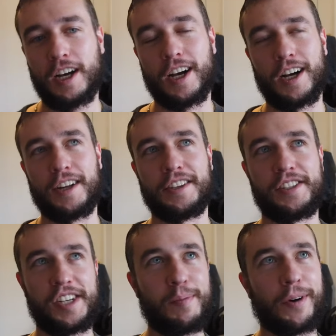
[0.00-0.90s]
The
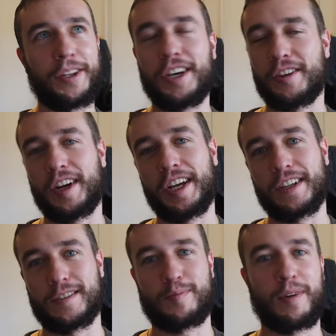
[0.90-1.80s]
Jeep, on the other
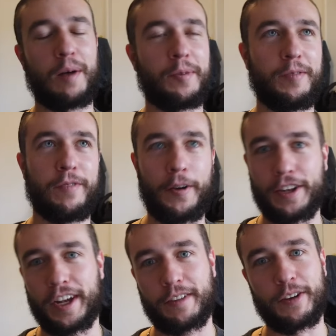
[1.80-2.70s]
hand, is probably
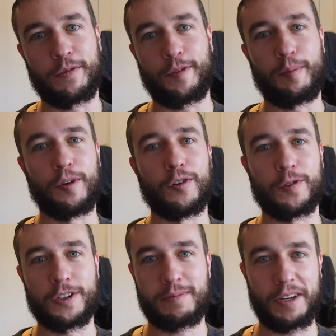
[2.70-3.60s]
very likely to flip
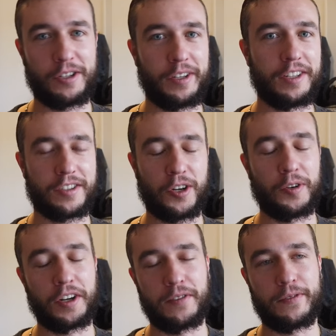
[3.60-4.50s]
over, especially in its
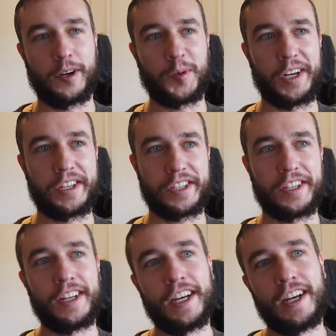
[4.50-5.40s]
current
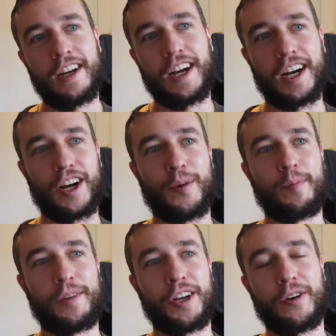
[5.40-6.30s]
configuration.
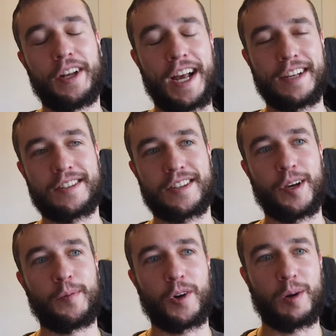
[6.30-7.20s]
You know, it has
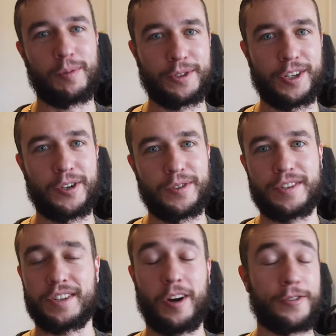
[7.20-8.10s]
some crumple
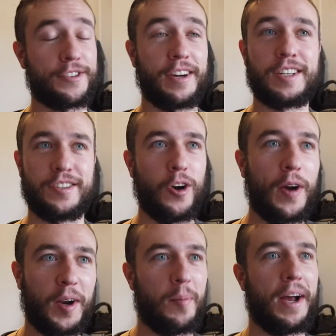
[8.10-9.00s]
zones. It also has no
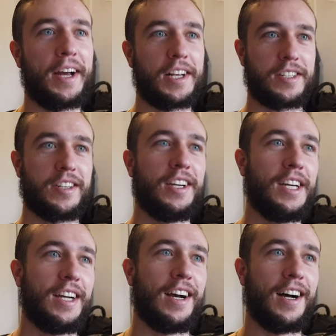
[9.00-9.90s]
airbags.
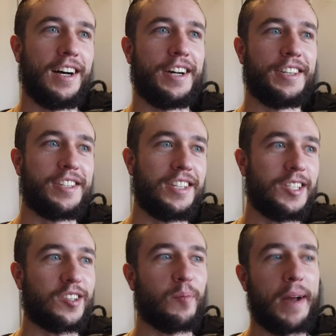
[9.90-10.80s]
The
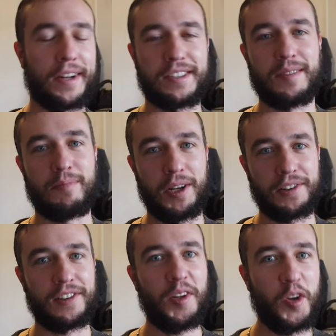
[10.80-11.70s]
seats are mounted a
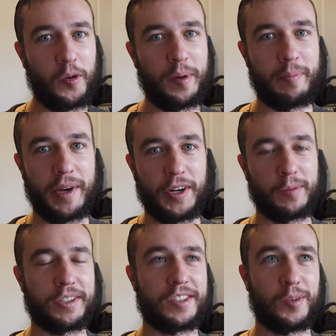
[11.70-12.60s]
little bit
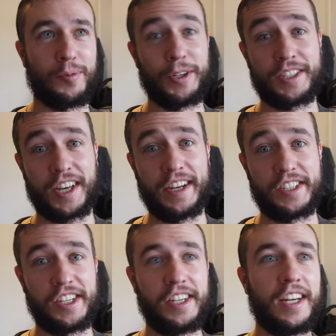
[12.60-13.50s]
better, but still pretty
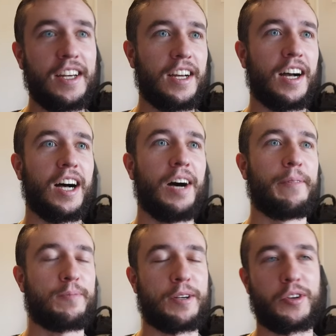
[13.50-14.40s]
sketchy,
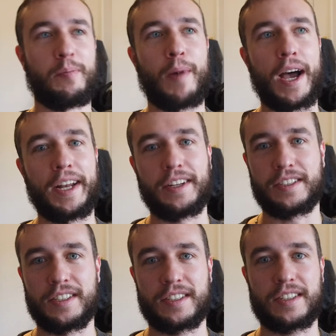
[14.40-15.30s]
especially mine,
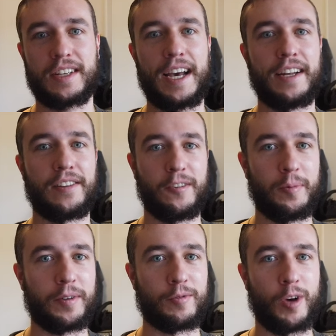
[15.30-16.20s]
it's had a little
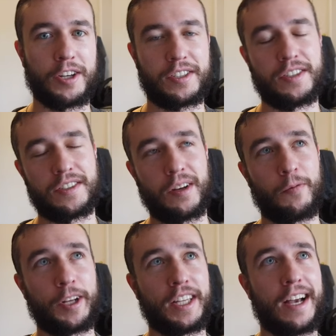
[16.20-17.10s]
bit of rust and
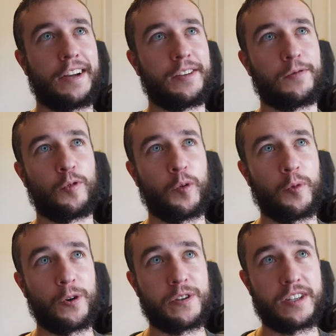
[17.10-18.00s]
stuff like that on the
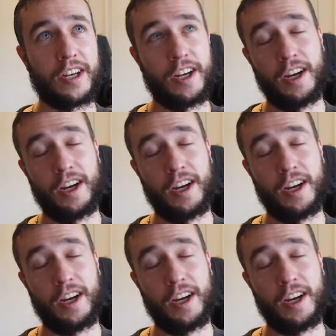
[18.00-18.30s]
floorboards.